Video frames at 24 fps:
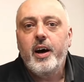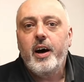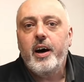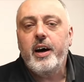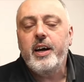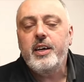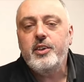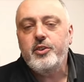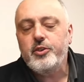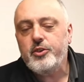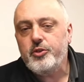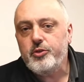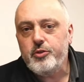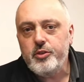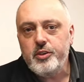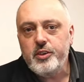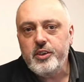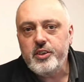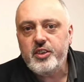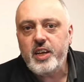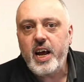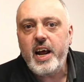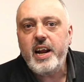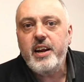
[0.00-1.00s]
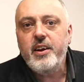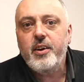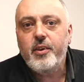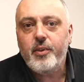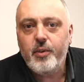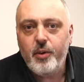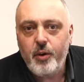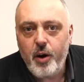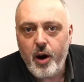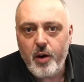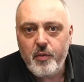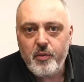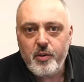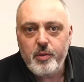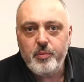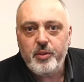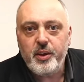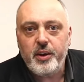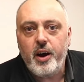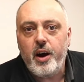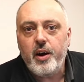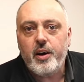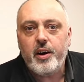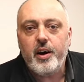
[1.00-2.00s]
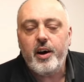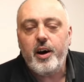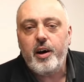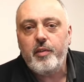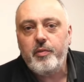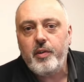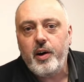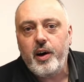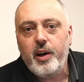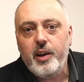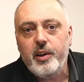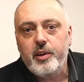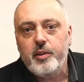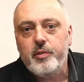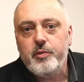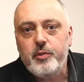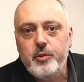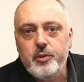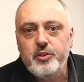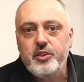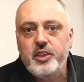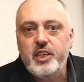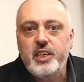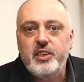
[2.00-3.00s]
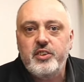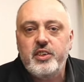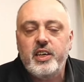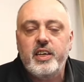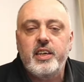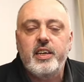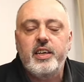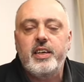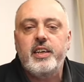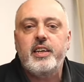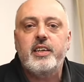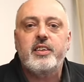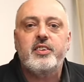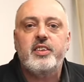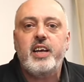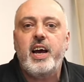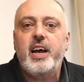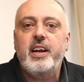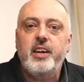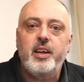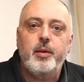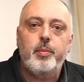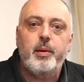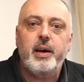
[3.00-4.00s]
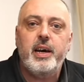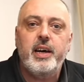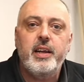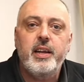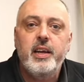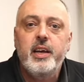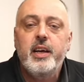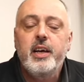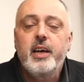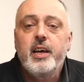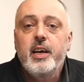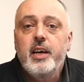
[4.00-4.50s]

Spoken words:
I just run the sander over them to knock off all the fuzzies and a little sanding pad.